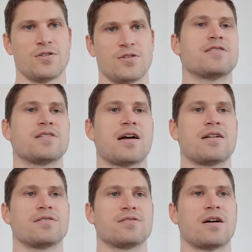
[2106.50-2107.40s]
So
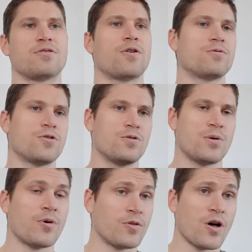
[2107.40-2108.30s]
all do is
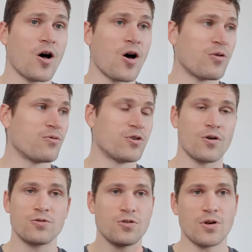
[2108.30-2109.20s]
headstands. Now don't do them on
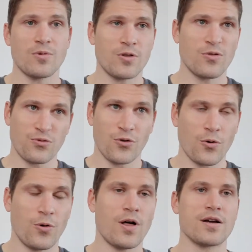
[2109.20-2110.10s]

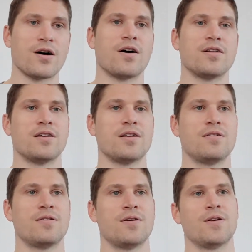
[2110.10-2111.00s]
the floor like I
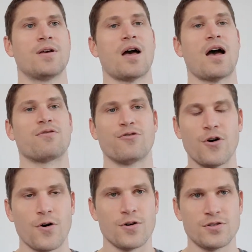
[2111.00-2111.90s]
did at
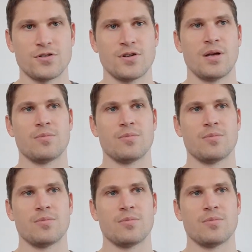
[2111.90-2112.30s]
first,